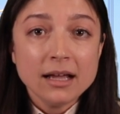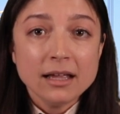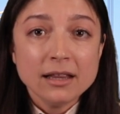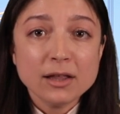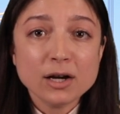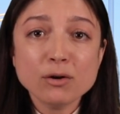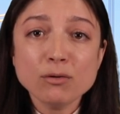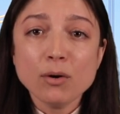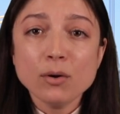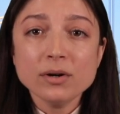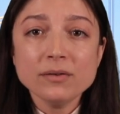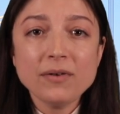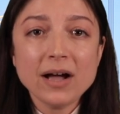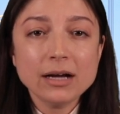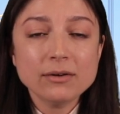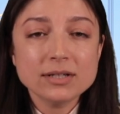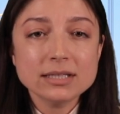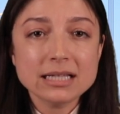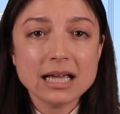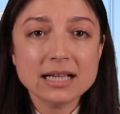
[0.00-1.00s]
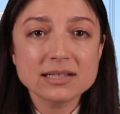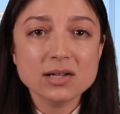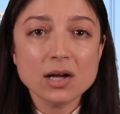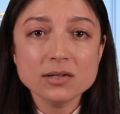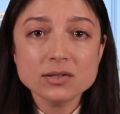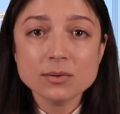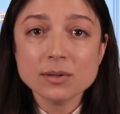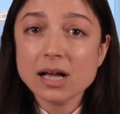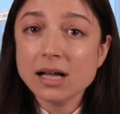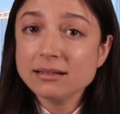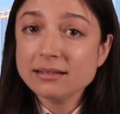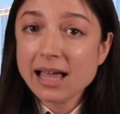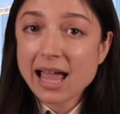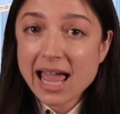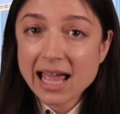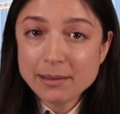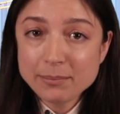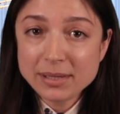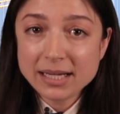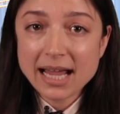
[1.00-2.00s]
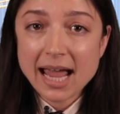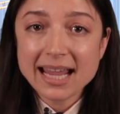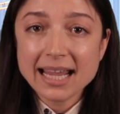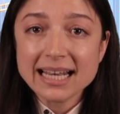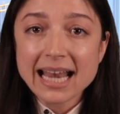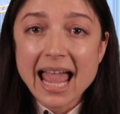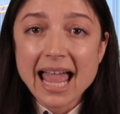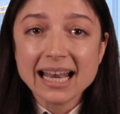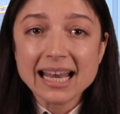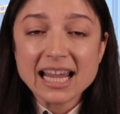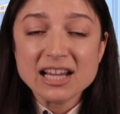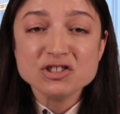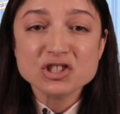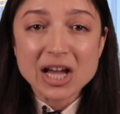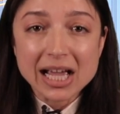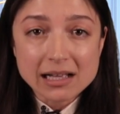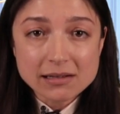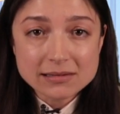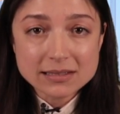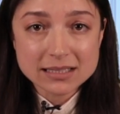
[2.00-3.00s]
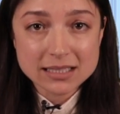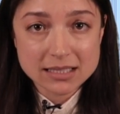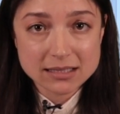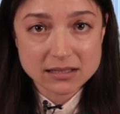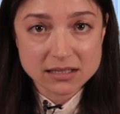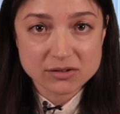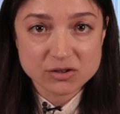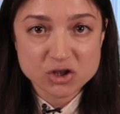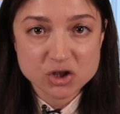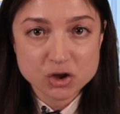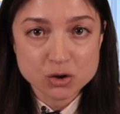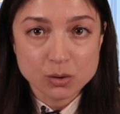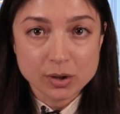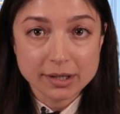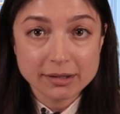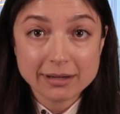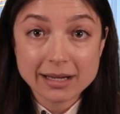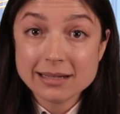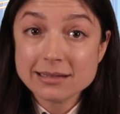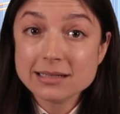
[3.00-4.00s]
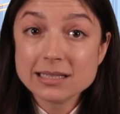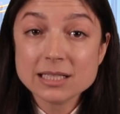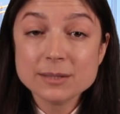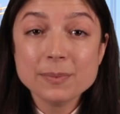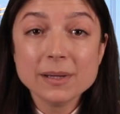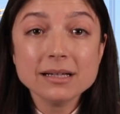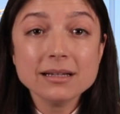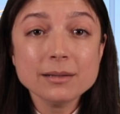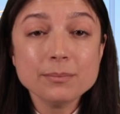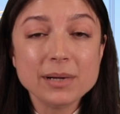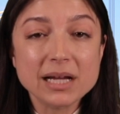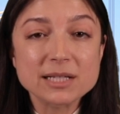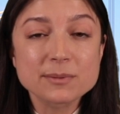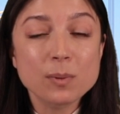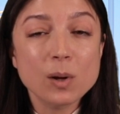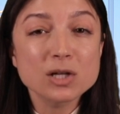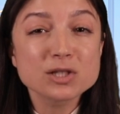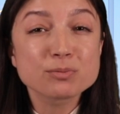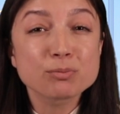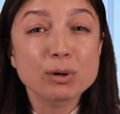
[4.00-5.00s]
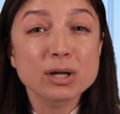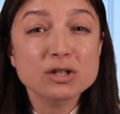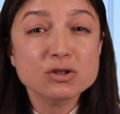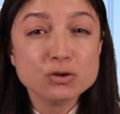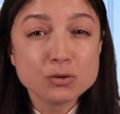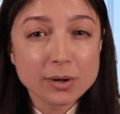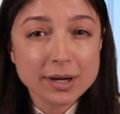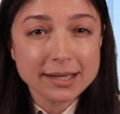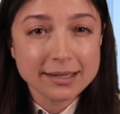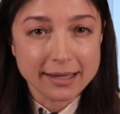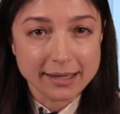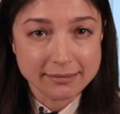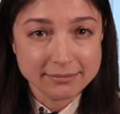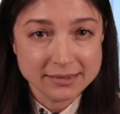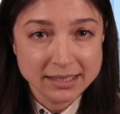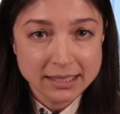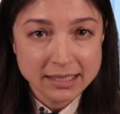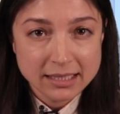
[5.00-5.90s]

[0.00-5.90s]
The coronavirus has also cut the NBA and NHL seasons short and suspended baseball spring training.